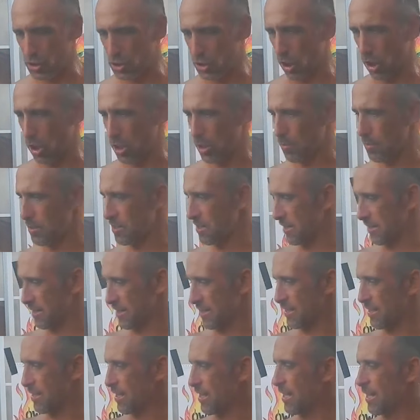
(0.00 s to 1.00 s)
garbage and
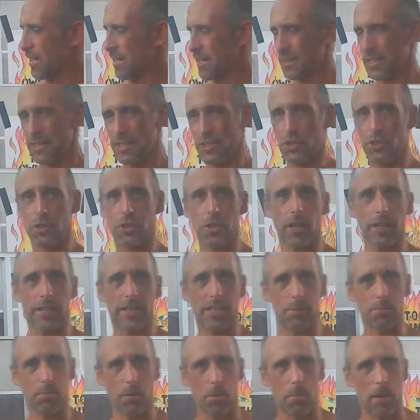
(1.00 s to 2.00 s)
these these
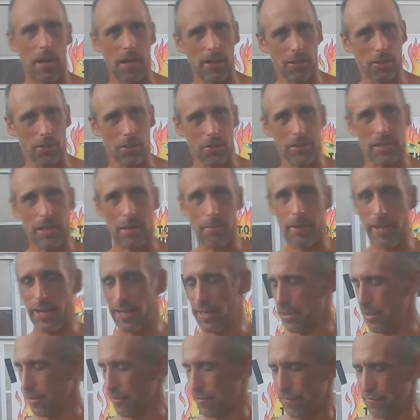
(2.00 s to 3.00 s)
junky propellers I made
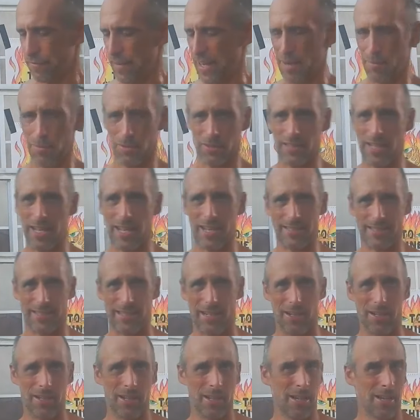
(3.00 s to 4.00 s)
out of fiberglass
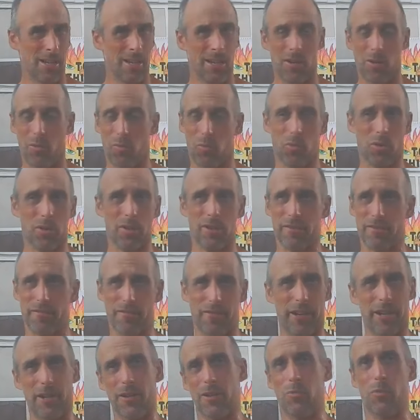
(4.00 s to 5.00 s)
that weren't
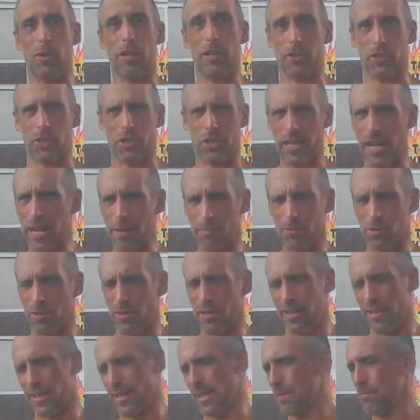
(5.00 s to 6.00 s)
very well shaped or
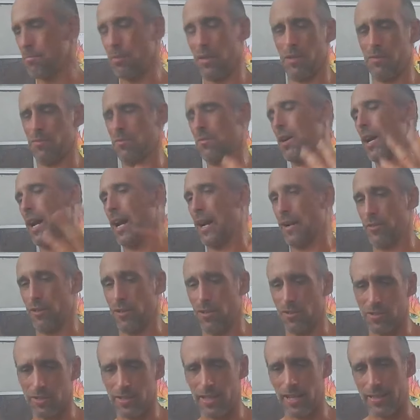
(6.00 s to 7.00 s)
anything, but whatever.
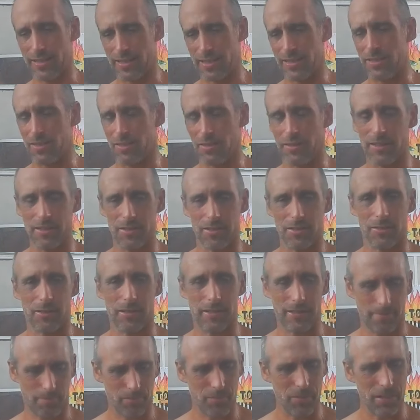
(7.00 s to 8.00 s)
I was like, this will this will
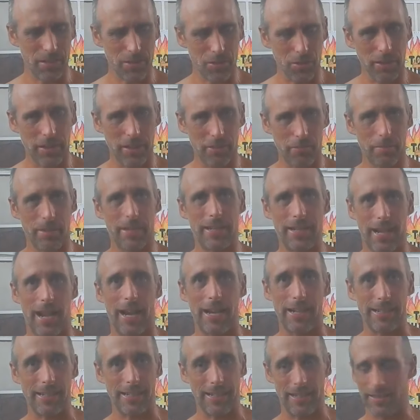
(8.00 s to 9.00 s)
this will give me an
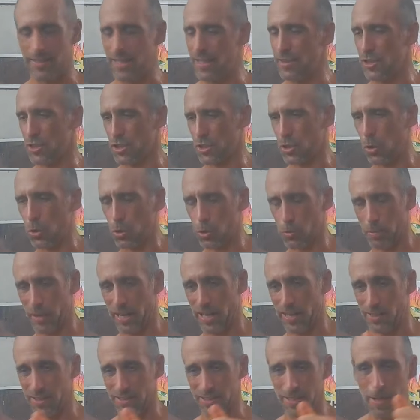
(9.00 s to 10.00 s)
idea. And then the solar
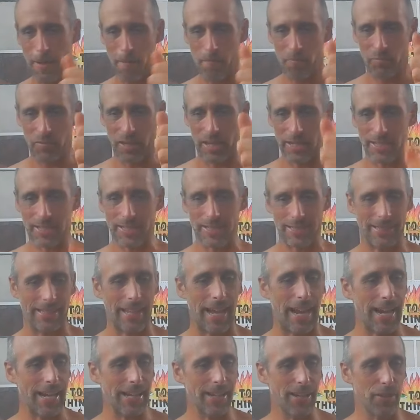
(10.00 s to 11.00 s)
panels I just
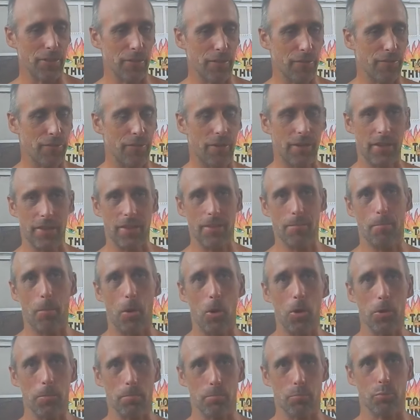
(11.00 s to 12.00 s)
laid on the front of the
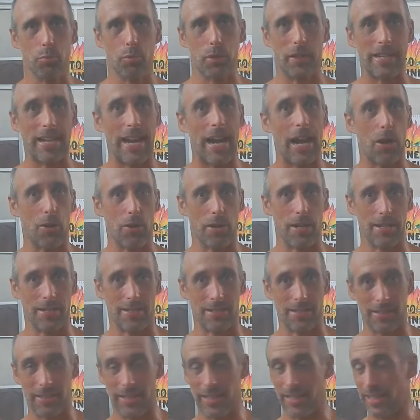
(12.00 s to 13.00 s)
boat
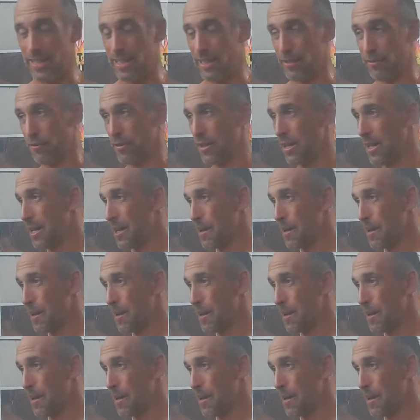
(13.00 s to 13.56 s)
precariously, and if